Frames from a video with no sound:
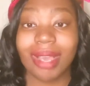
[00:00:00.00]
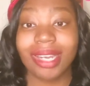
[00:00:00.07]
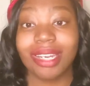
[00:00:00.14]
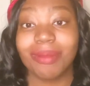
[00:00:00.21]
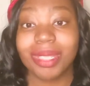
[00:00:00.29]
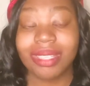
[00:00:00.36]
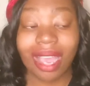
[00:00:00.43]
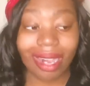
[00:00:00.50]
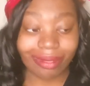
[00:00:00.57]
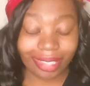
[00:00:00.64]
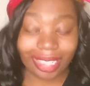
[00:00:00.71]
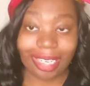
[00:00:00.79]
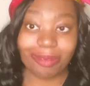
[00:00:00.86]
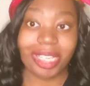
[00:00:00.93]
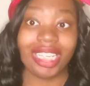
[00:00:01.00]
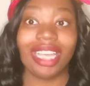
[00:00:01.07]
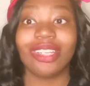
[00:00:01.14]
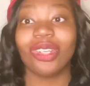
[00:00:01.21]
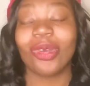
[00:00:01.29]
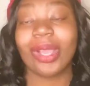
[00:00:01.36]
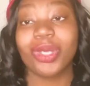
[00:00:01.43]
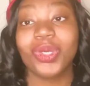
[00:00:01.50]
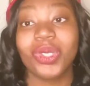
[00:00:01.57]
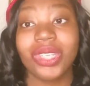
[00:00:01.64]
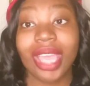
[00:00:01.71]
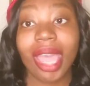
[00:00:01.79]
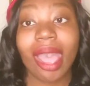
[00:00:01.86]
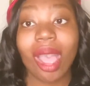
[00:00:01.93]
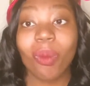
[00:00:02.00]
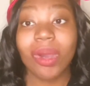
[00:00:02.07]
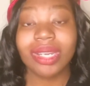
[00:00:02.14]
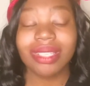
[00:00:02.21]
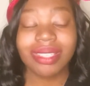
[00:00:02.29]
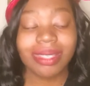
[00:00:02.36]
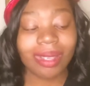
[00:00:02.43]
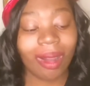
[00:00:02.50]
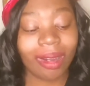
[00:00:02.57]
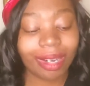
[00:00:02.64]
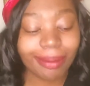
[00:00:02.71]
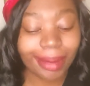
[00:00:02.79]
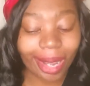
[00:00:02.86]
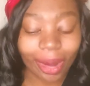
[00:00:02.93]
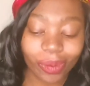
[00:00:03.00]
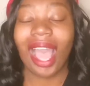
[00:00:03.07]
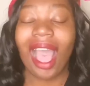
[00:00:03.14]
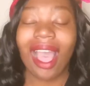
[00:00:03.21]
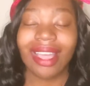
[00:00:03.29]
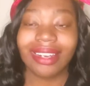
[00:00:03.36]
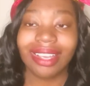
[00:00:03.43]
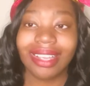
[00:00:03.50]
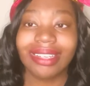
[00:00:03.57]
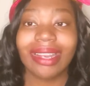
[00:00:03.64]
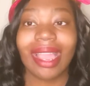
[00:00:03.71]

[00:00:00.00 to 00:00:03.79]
My name is African Millennial and today I wanted to talk about Ghana,